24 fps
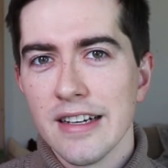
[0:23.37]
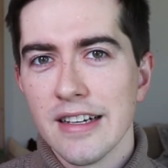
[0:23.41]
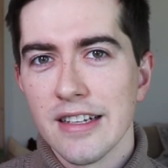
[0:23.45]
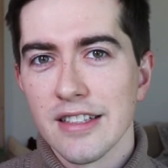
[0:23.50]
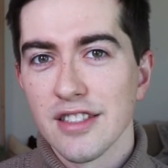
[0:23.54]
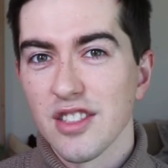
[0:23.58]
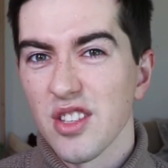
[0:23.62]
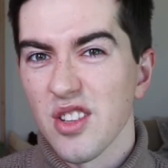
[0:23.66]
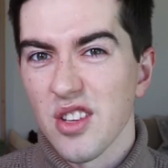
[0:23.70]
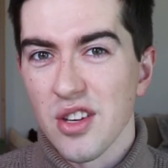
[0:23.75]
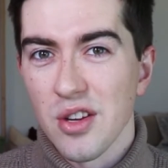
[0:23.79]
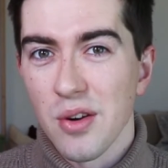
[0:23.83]

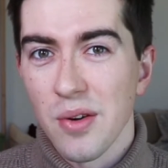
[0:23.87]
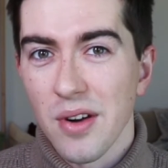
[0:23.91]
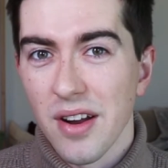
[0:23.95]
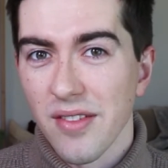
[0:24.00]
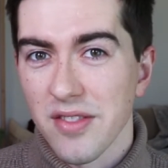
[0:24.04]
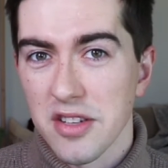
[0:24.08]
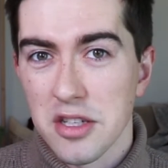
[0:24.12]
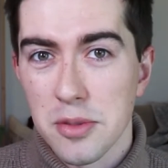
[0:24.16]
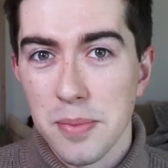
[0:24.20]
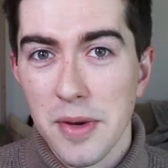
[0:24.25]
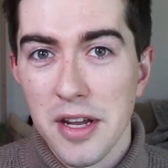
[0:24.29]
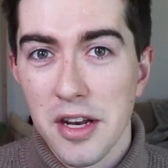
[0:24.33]
so that you don't have
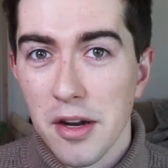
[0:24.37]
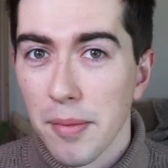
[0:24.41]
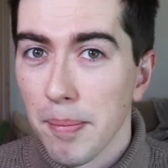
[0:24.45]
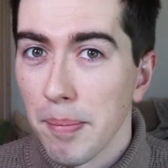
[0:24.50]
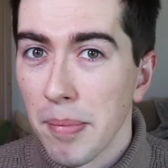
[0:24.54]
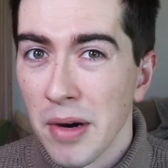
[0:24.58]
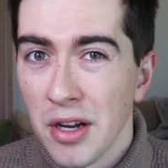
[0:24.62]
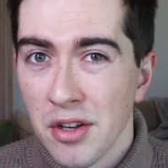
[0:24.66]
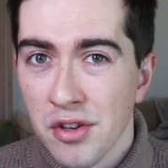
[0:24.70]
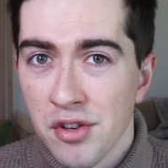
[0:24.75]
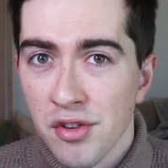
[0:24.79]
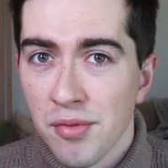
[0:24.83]
to spend a
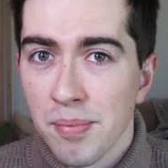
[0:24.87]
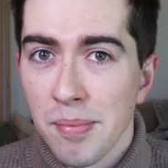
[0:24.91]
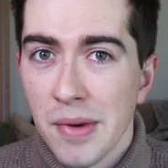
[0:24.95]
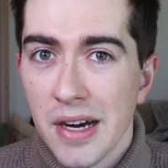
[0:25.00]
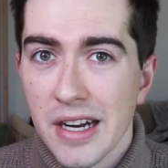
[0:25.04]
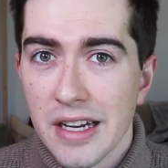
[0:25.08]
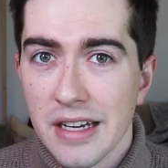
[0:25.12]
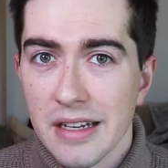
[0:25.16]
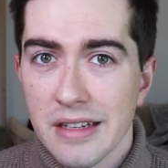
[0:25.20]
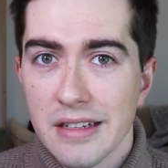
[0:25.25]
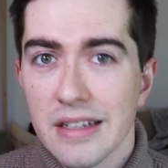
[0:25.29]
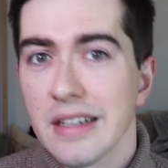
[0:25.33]
bunch of
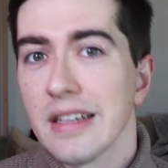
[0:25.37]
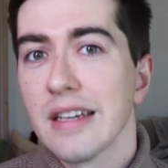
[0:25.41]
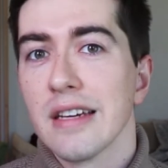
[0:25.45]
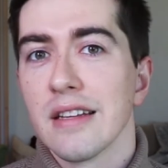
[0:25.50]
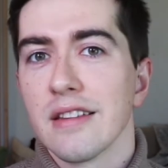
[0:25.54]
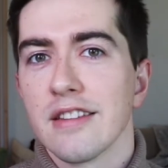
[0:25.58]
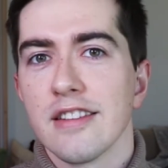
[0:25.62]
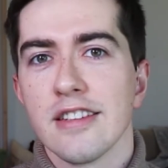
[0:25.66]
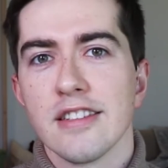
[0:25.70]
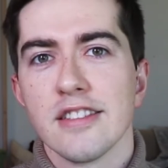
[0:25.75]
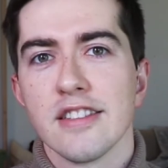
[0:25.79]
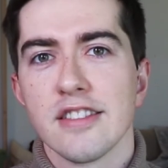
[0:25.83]
money to
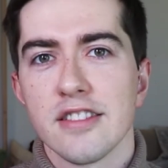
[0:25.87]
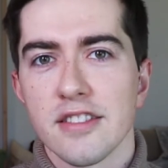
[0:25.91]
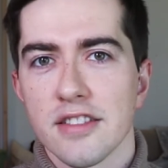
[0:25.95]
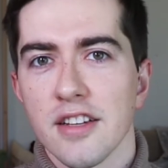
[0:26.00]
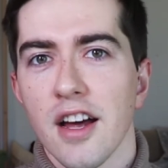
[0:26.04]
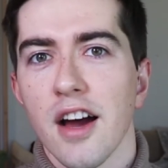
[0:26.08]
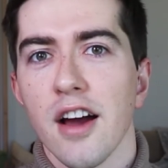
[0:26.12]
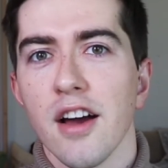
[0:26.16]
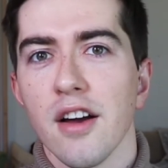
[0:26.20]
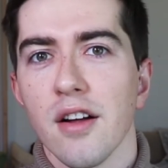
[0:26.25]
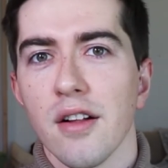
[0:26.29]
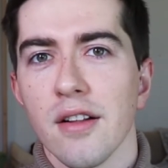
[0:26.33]
get this
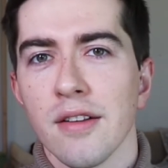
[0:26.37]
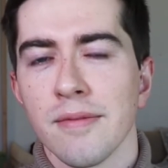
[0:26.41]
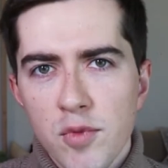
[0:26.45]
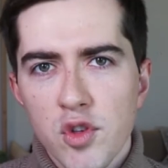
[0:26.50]
style.